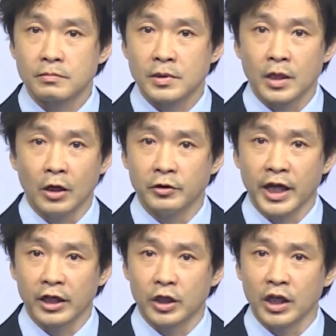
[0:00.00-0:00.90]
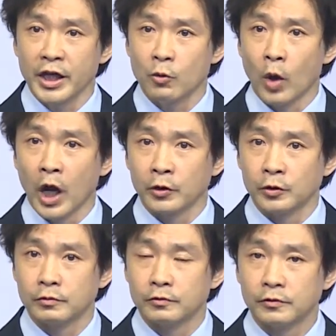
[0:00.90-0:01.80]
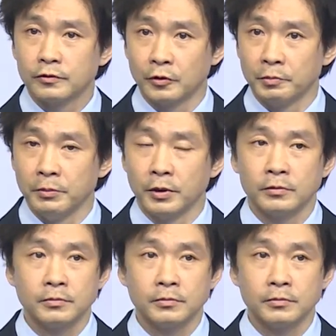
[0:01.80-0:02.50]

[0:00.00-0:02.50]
how to get clean water for people.